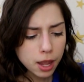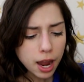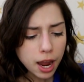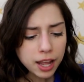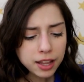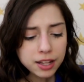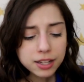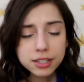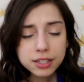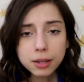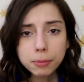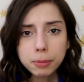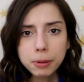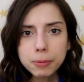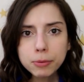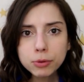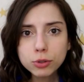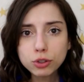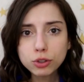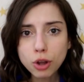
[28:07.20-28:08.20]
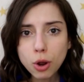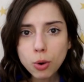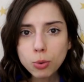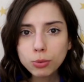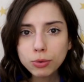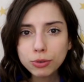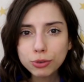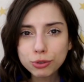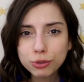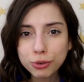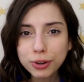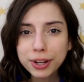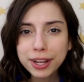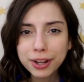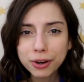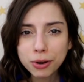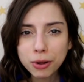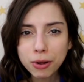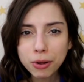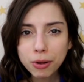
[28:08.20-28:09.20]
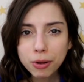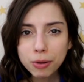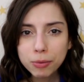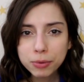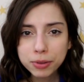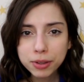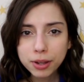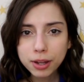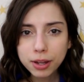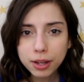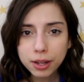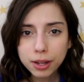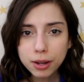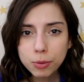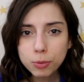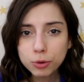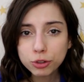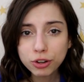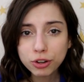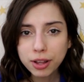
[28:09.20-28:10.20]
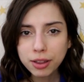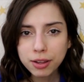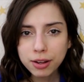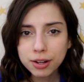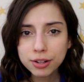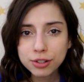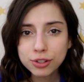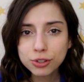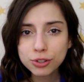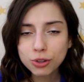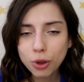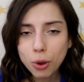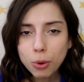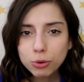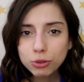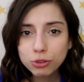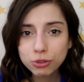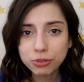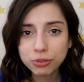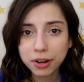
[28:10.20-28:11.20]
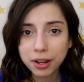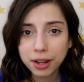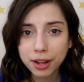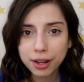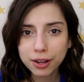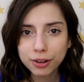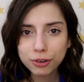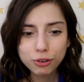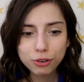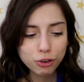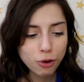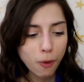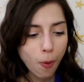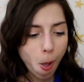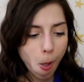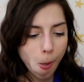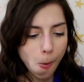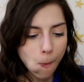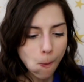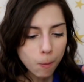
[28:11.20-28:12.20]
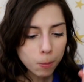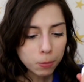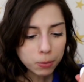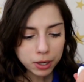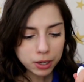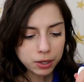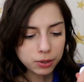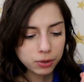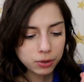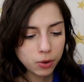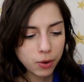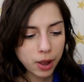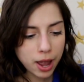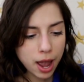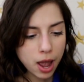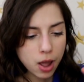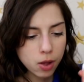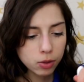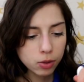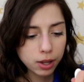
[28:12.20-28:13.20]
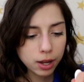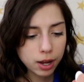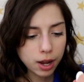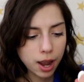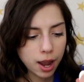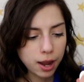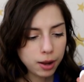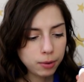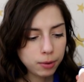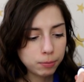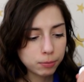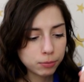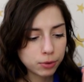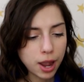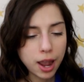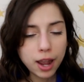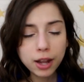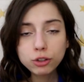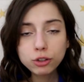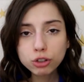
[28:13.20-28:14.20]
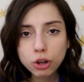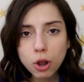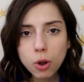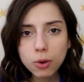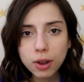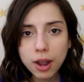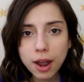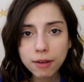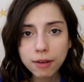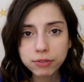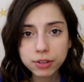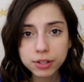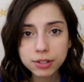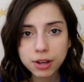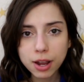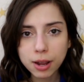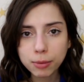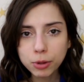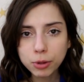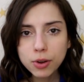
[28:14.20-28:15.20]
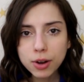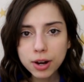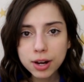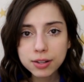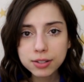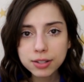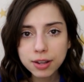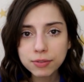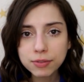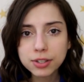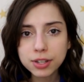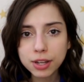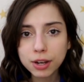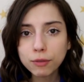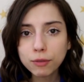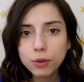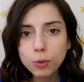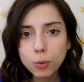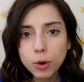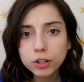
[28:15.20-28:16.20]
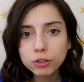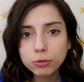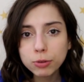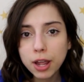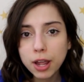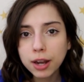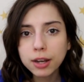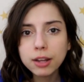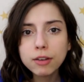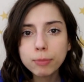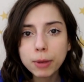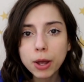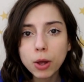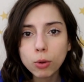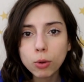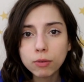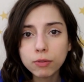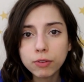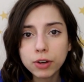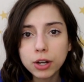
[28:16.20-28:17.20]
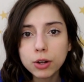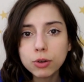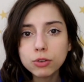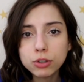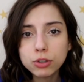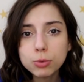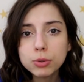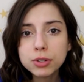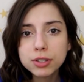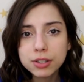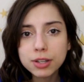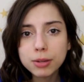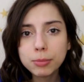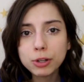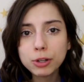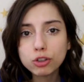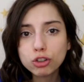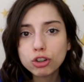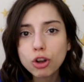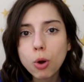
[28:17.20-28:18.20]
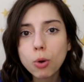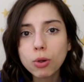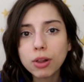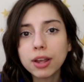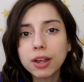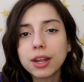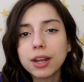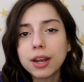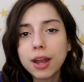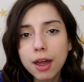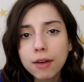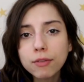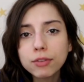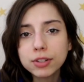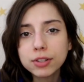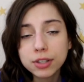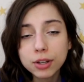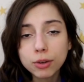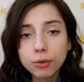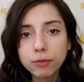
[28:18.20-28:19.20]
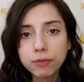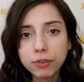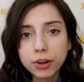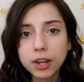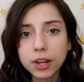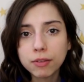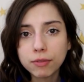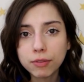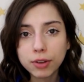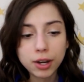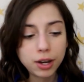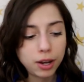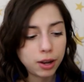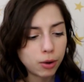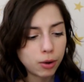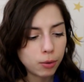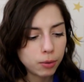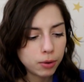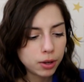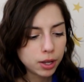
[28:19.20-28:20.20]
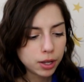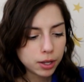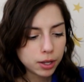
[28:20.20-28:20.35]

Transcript: And then some people don't drink at all when they eat, which I think is so strange. I don't know how. Like, I choke half the time. You guys have seen. If you watch any of my old videos, you would see me choke, like, in every single freaking video.